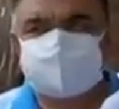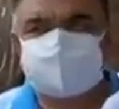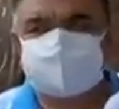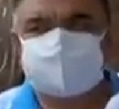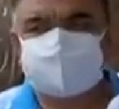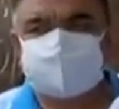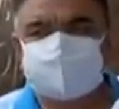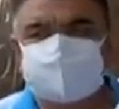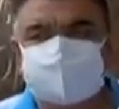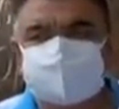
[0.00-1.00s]

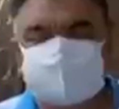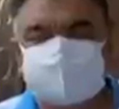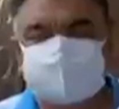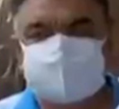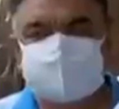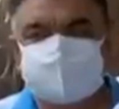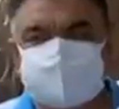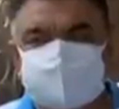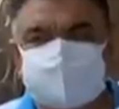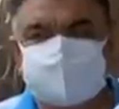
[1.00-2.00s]

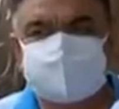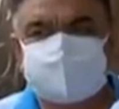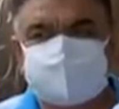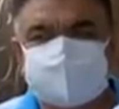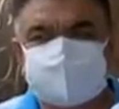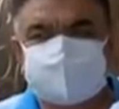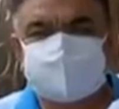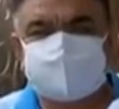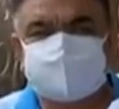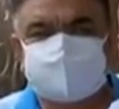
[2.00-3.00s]

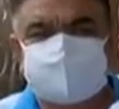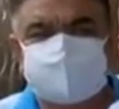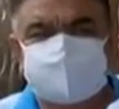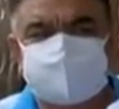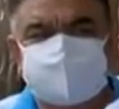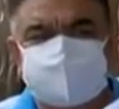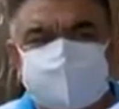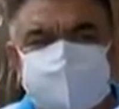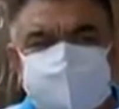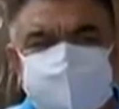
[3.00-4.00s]

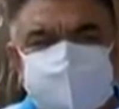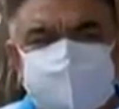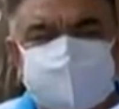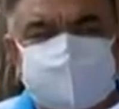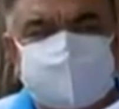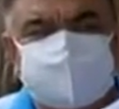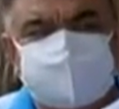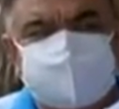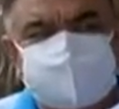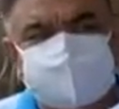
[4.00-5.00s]

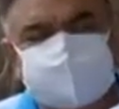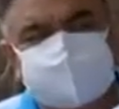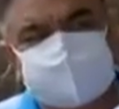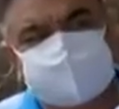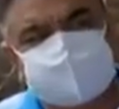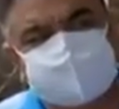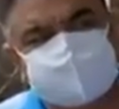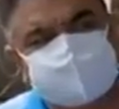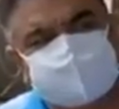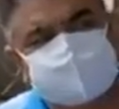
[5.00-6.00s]

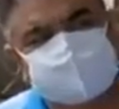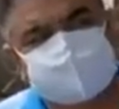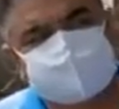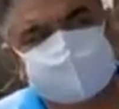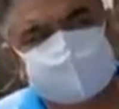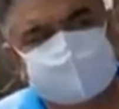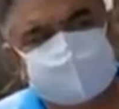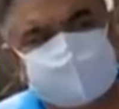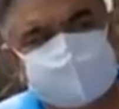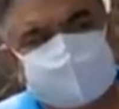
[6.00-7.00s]

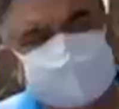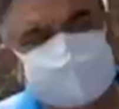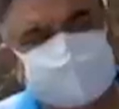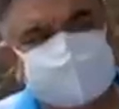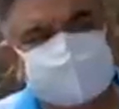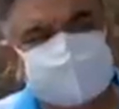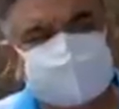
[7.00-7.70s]
(not speaking)